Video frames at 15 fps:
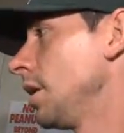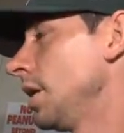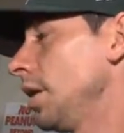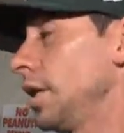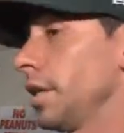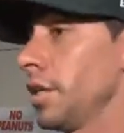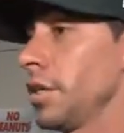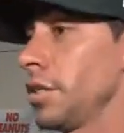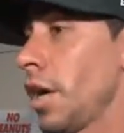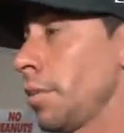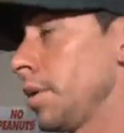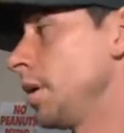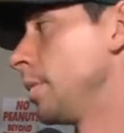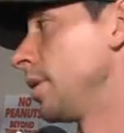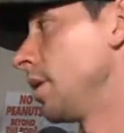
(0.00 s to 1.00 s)
He did a good
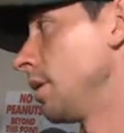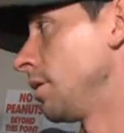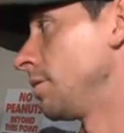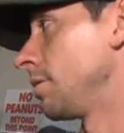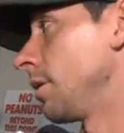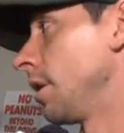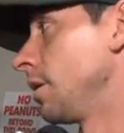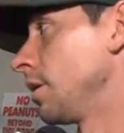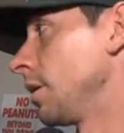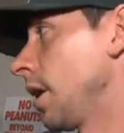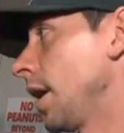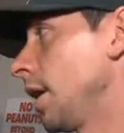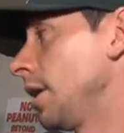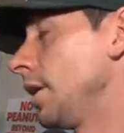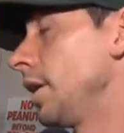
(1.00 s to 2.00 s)
job keeping it in front
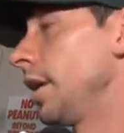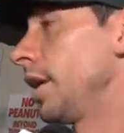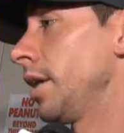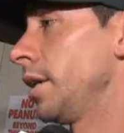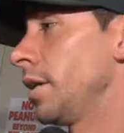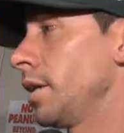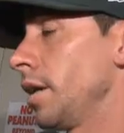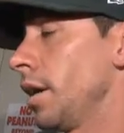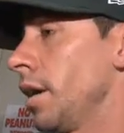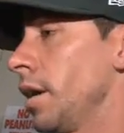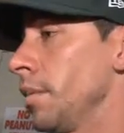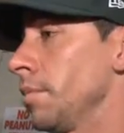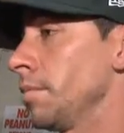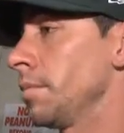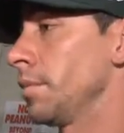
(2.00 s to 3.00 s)
like he did,
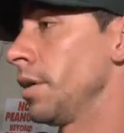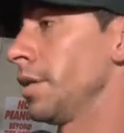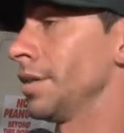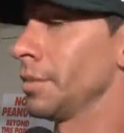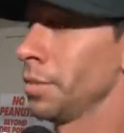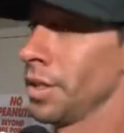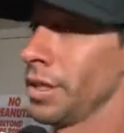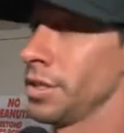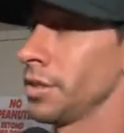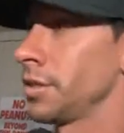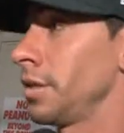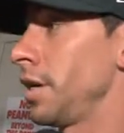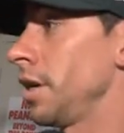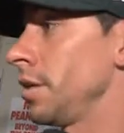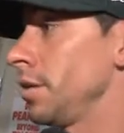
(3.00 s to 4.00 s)
and then the play just
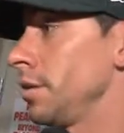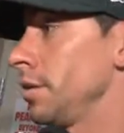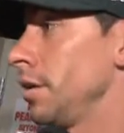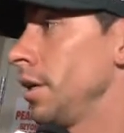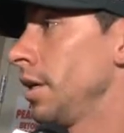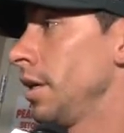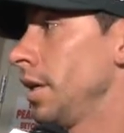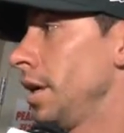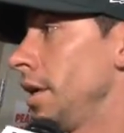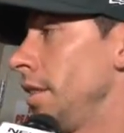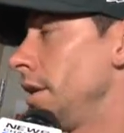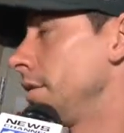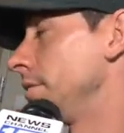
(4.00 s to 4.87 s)
turned out in their